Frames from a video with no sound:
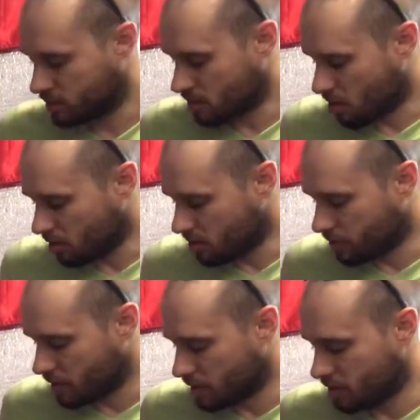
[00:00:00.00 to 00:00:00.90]
all of
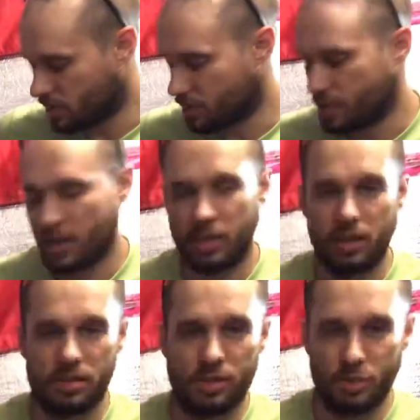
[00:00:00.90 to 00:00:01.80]
our
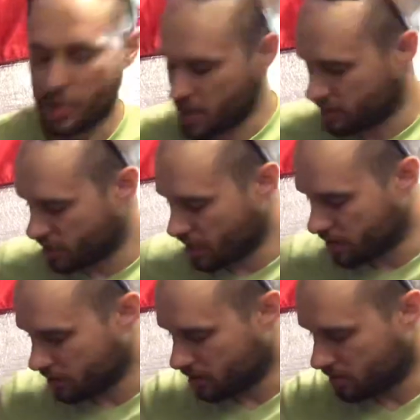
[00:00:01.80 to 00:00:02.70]
ingredients combined
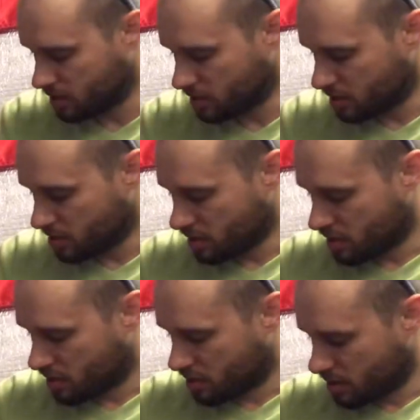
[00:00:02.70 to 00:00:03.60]
together,
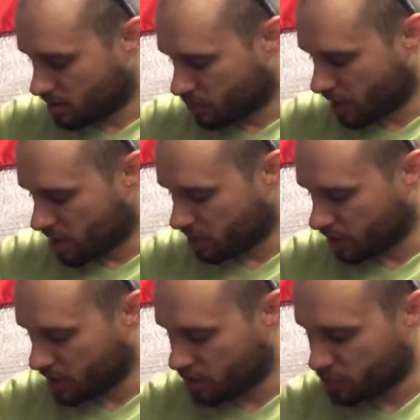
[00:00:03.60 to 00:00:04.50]
we have our
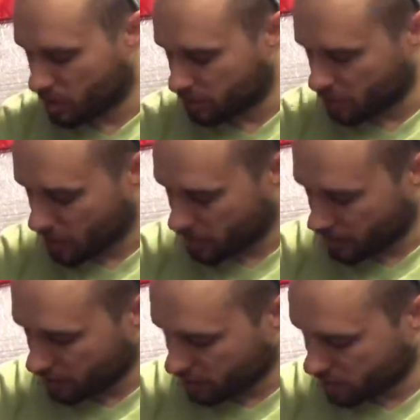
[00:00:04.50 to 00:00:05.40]
air pump
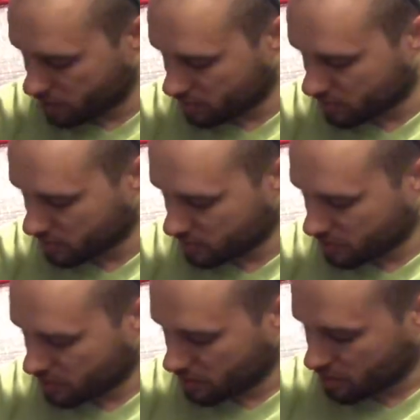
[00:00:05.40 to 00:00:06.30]
going,
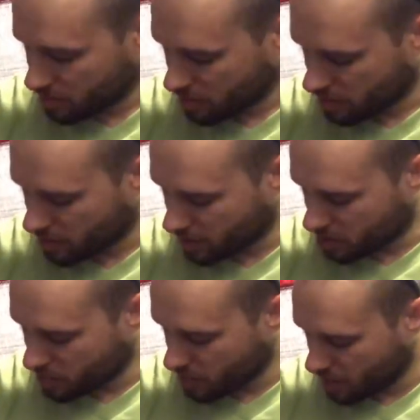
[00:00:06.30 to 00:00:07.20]
and it's
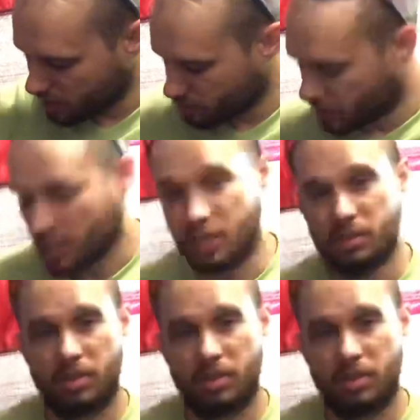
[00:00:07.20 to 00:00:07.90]
running beneath